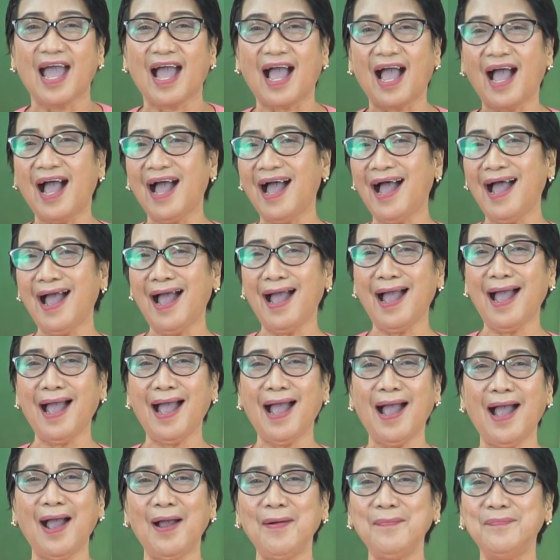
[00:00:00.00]

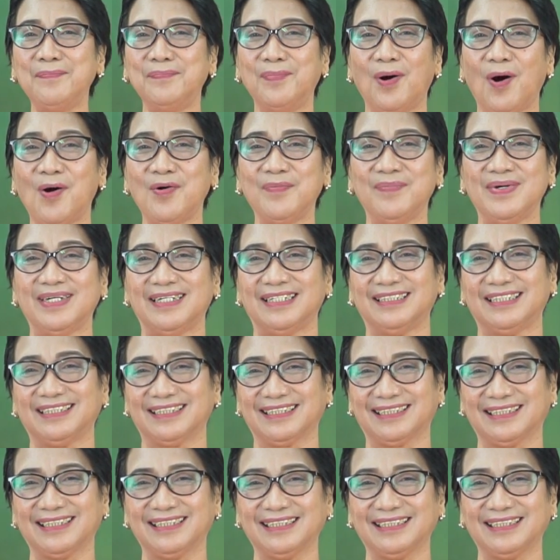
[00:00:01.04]
moment.